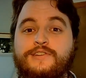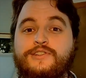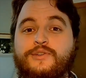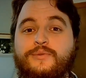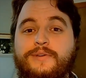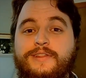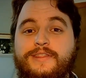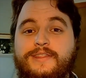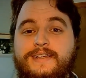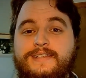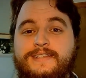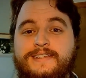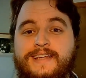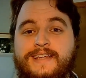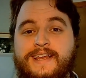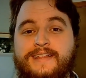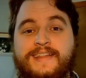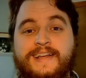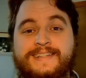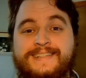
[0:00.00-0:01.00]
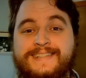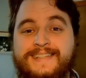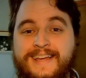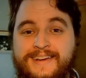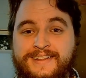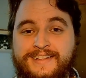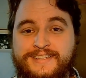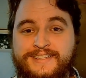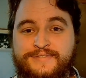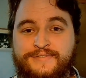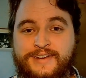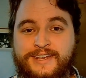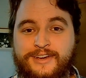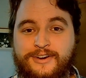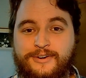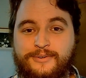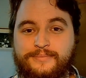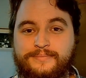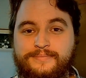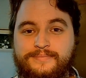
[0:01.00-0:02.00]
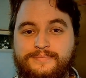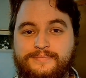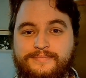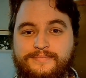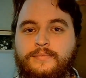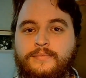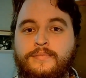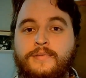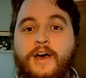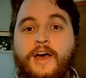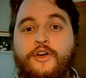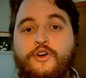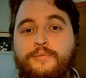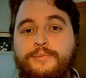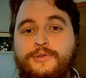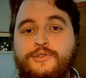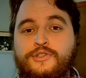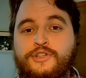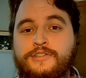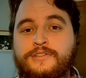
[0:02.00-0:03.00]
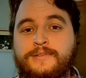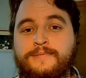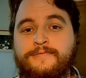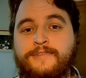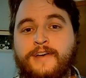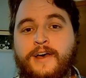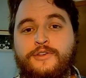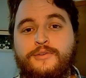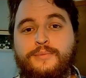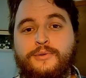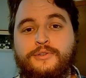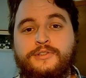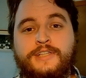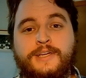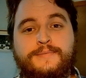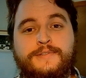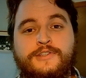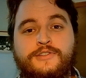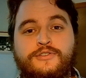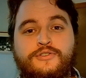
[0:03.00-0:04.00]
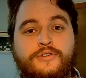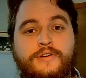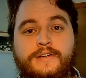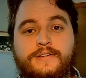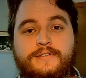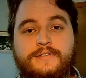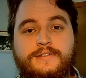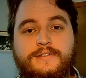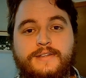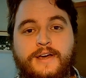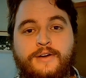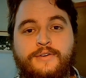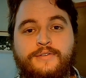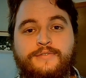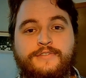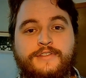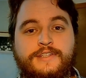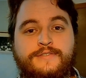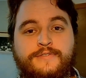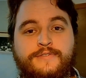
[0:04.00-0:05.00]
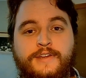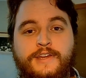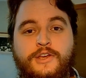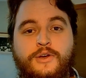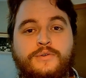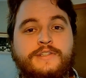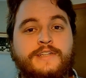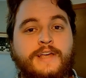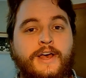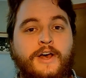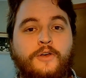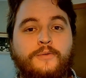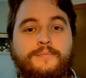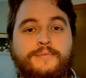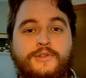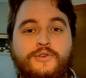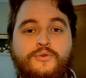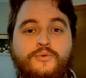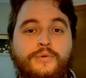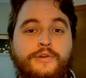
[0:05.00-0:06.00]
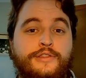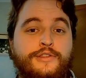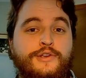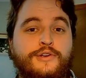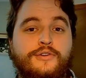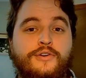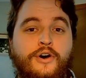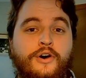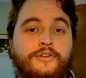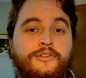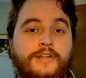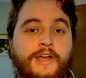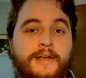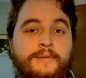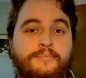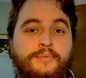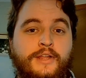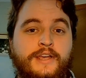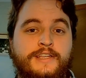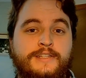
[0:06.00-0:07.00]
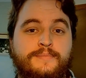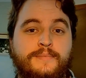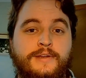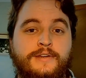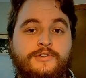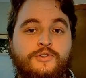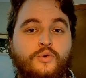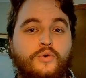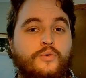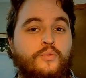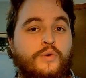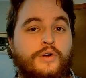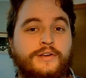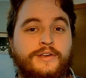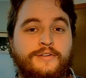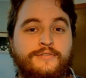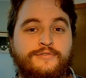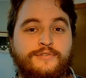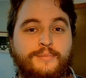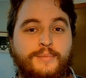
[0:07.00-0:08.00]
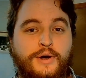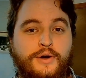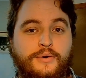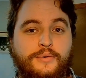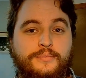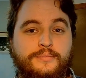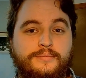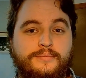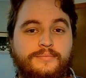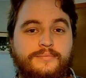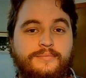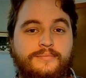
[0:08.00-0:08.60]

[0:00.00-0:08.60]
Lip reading: So with that said, that's the end of this video. I hope you took some valuable tips and tricks out of this video to help you with your online placement or working from home.